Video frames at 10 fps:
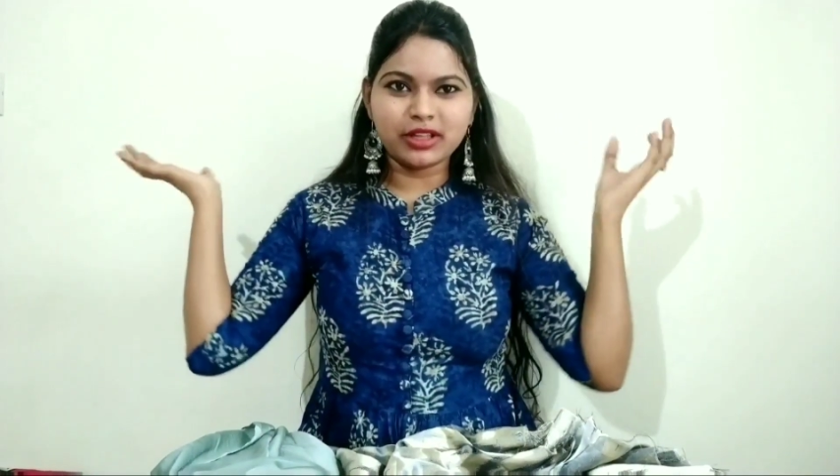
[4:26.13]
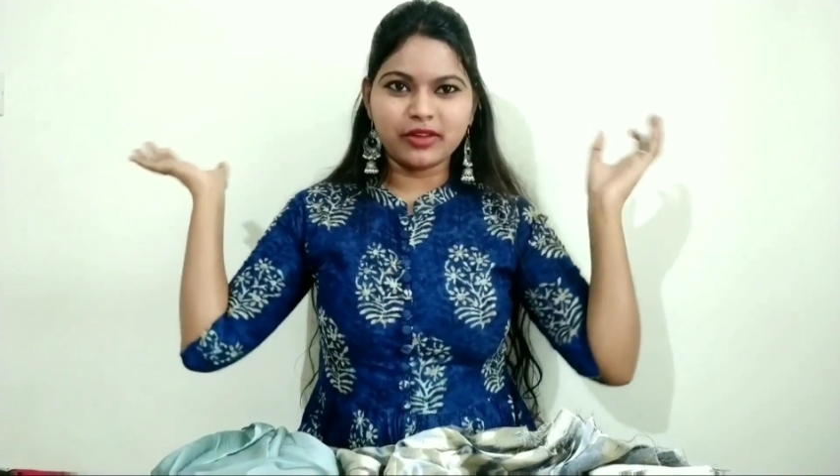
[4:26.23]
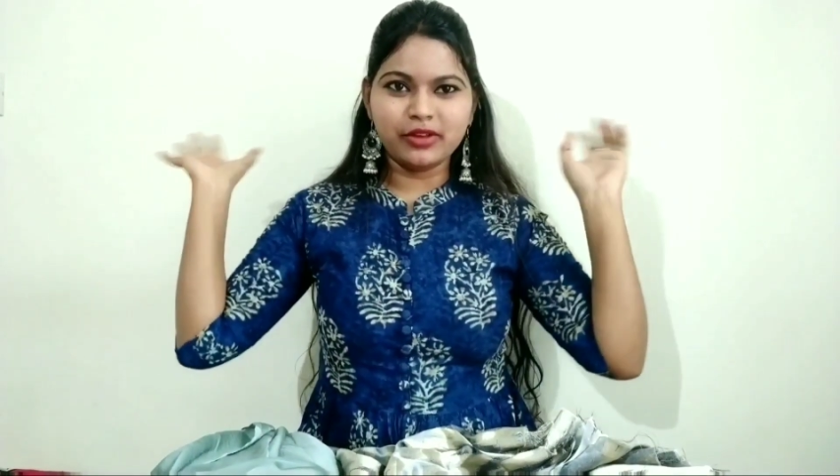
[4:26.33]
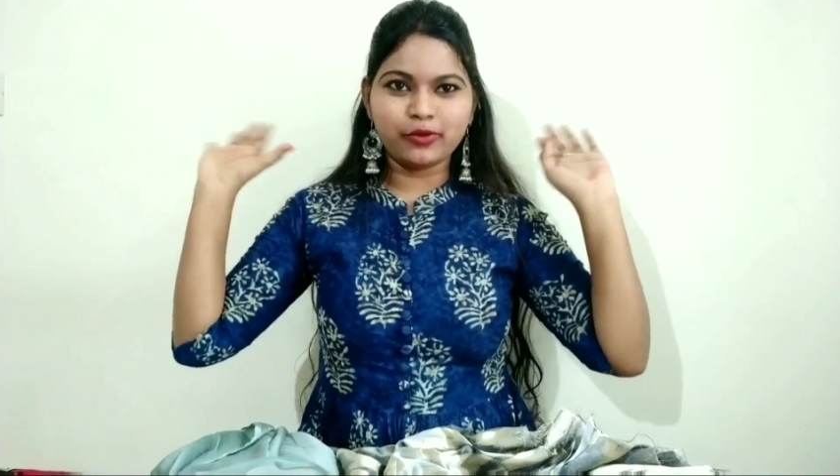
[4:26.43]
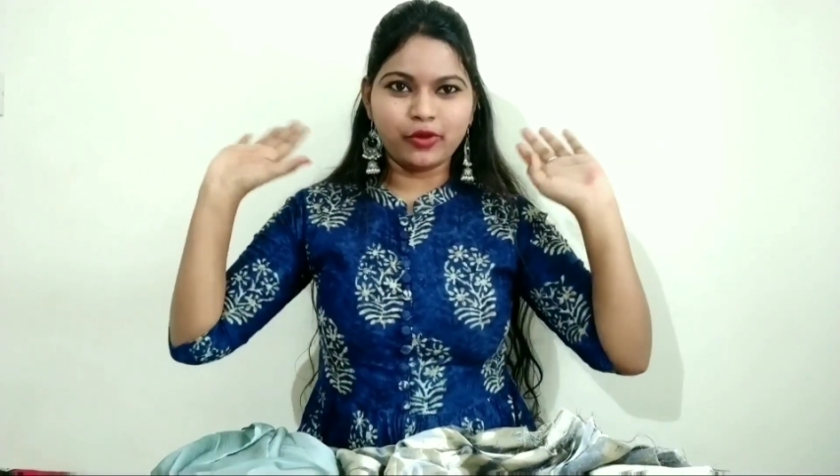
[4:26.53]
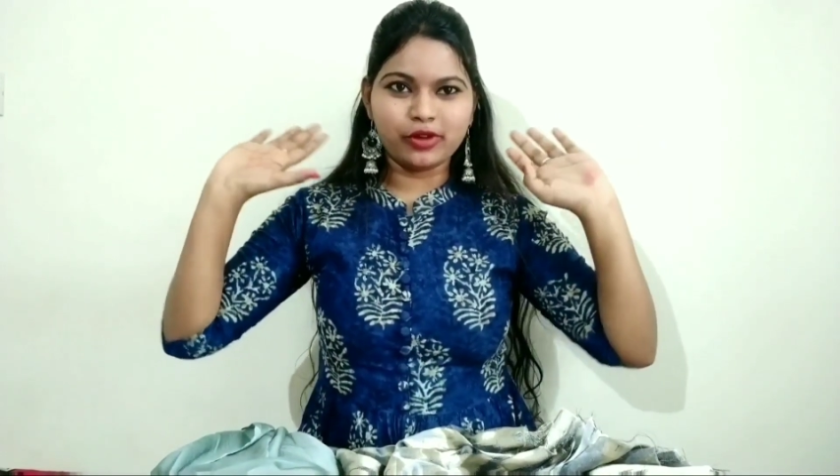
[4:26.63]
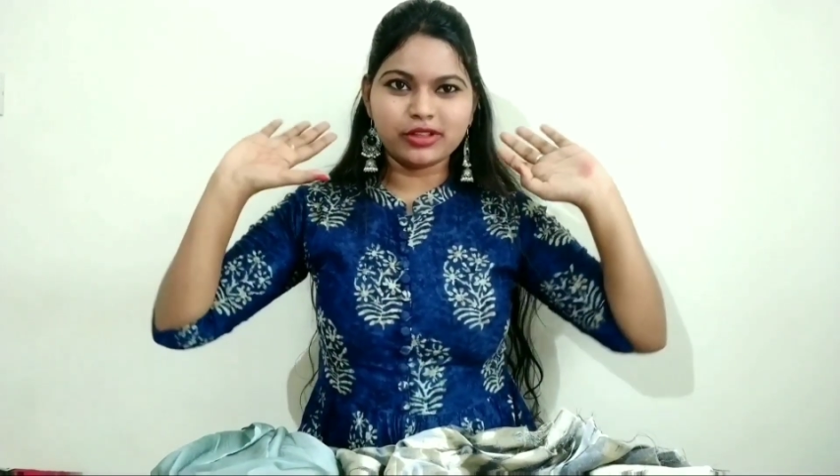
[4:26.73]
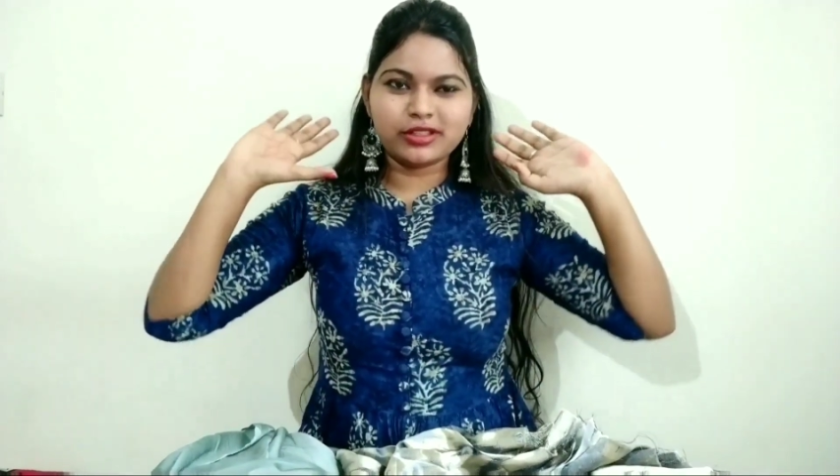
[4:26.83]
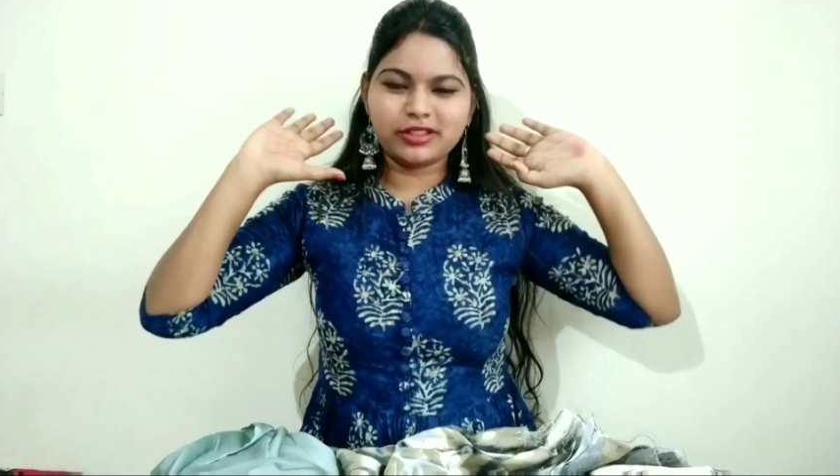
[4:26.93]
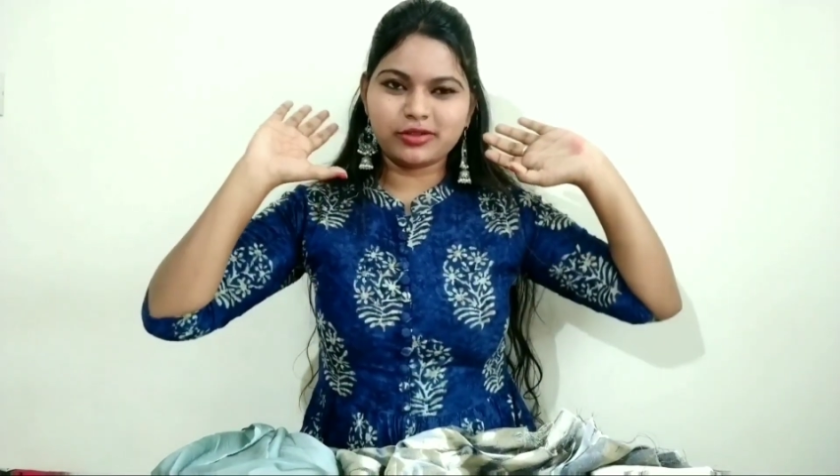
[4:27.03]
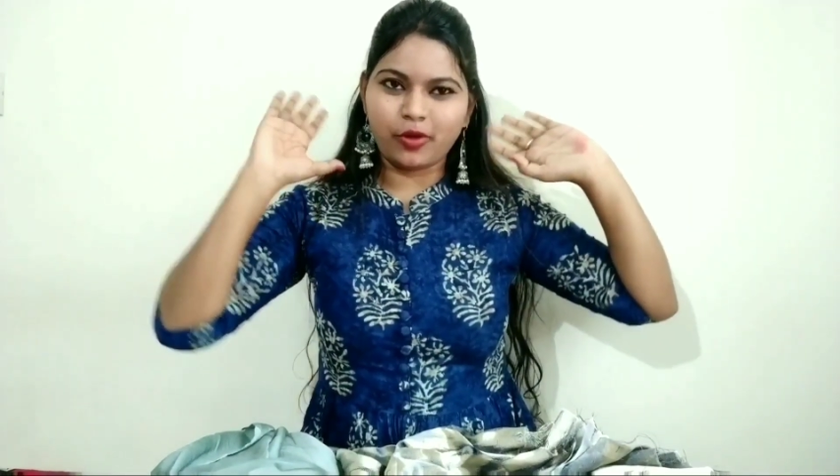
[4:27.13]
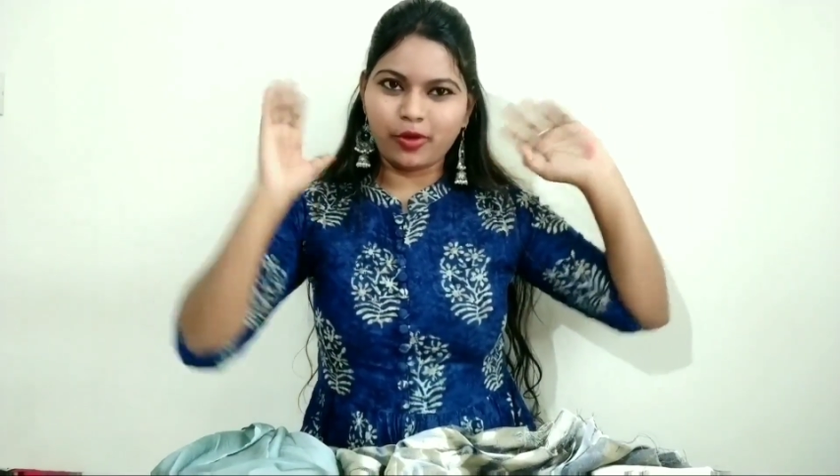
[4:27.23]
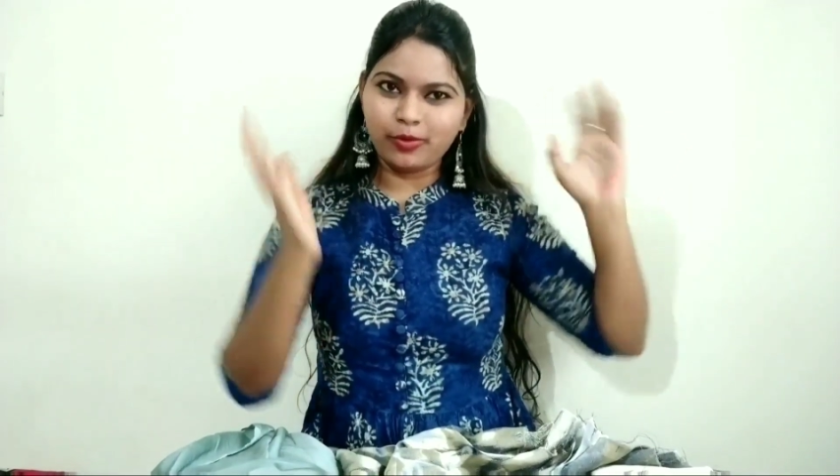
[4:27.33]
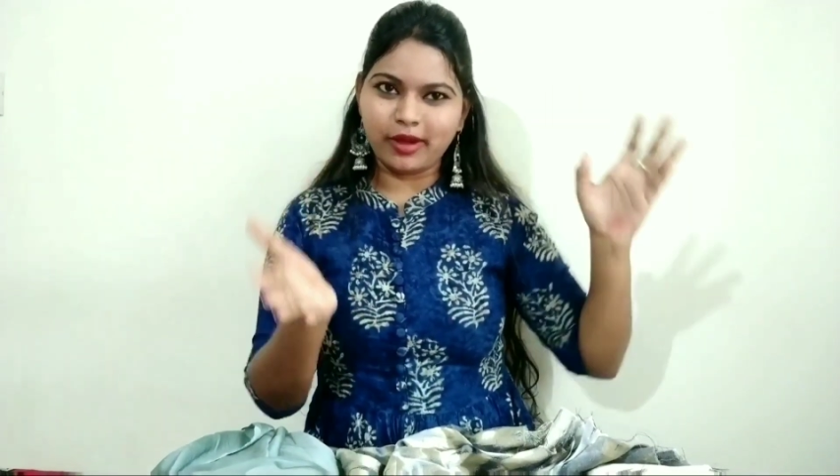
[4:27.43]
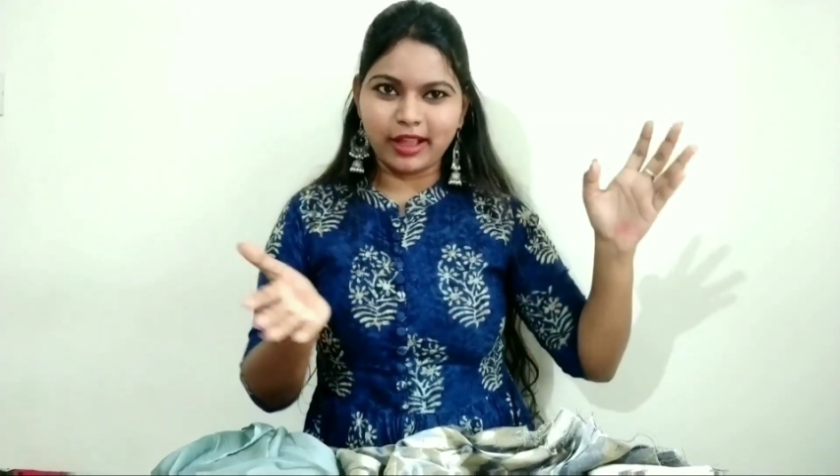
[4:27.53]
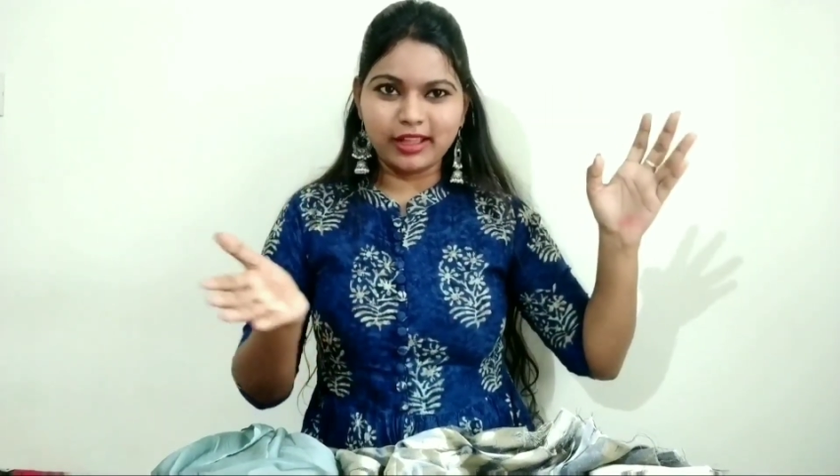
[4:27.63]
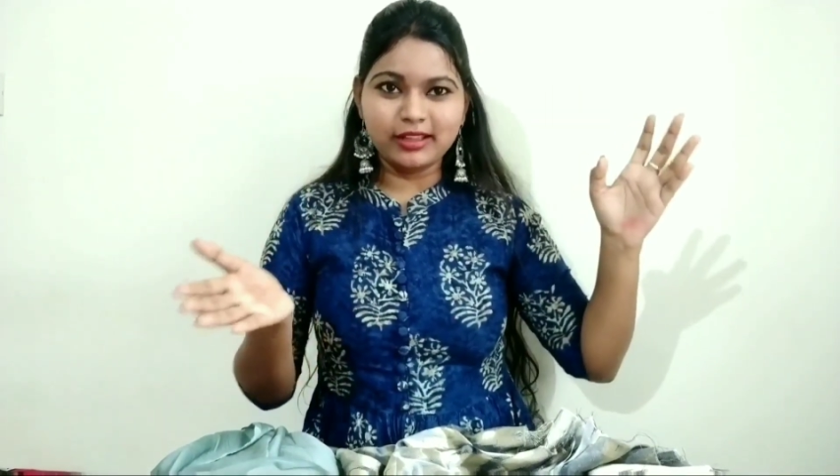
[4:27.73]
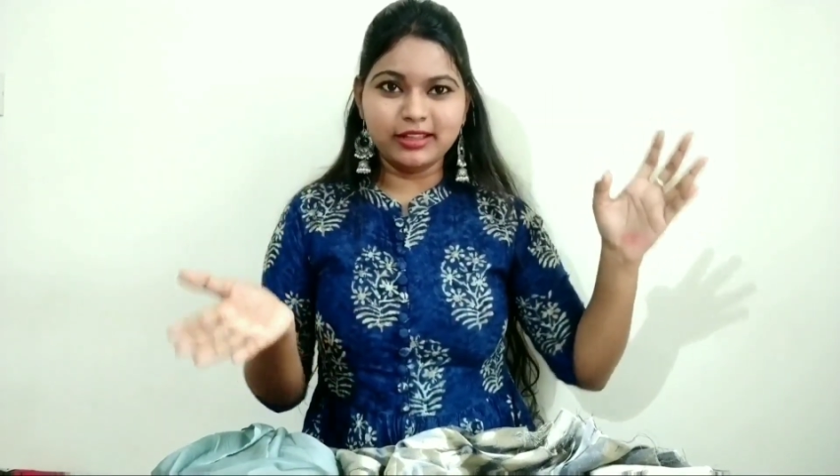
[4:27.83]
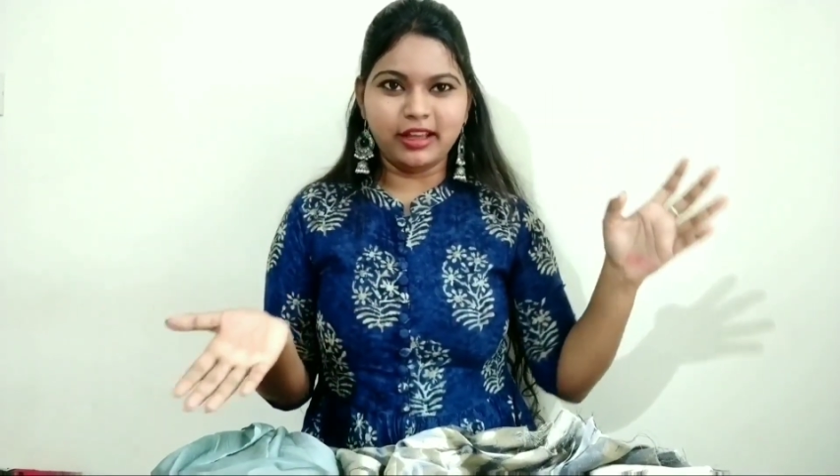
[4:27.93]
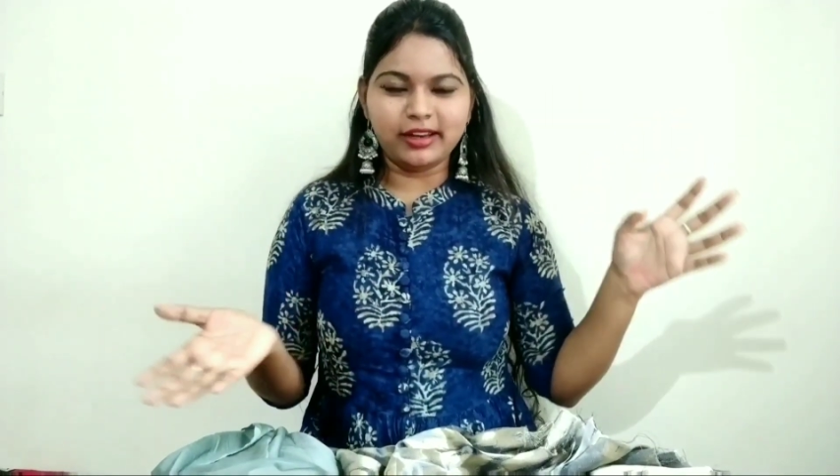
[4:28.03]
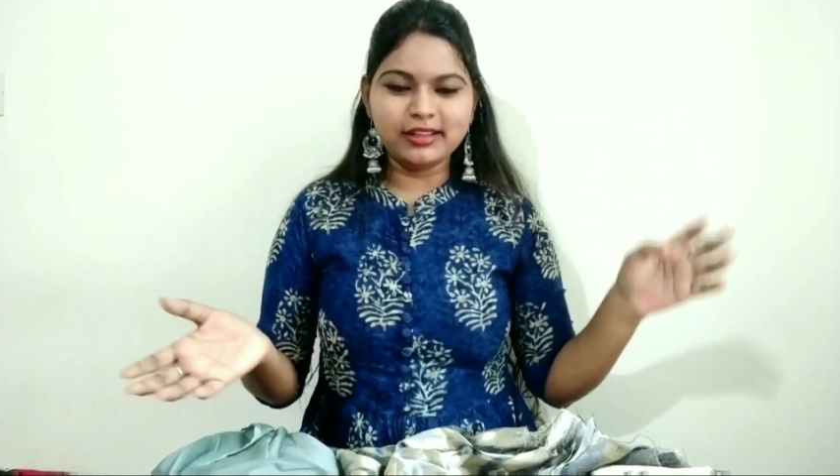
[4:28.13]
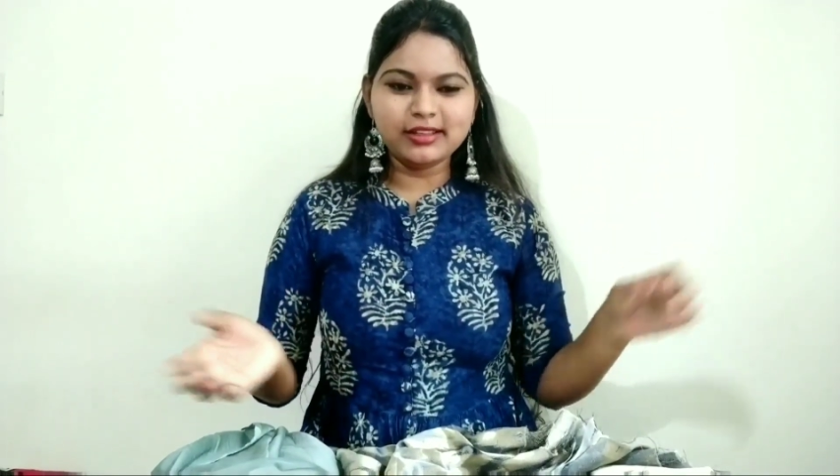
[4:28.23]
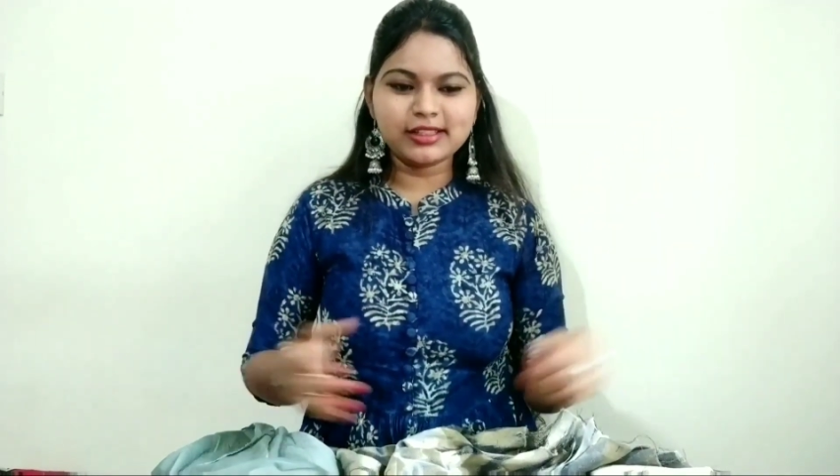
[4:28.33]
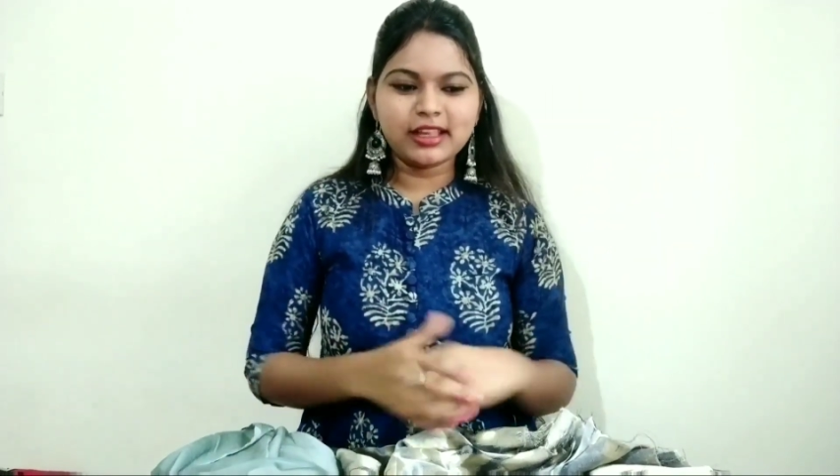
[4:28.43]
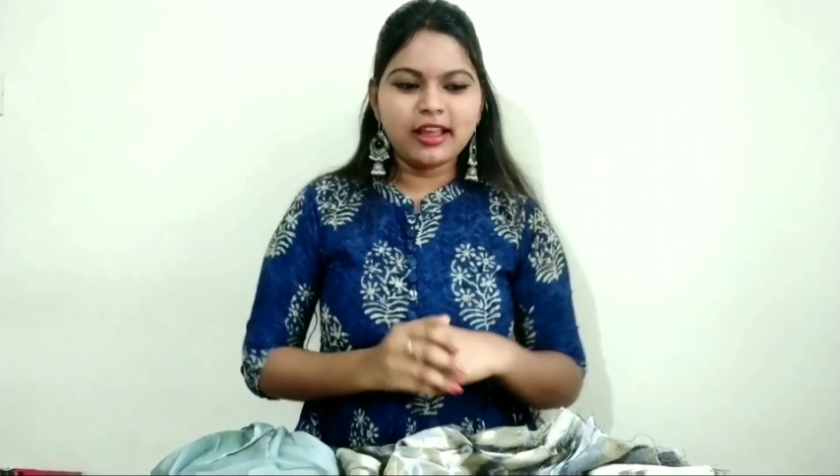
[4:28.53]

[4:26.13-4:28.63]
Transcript: I will focus on my earrings.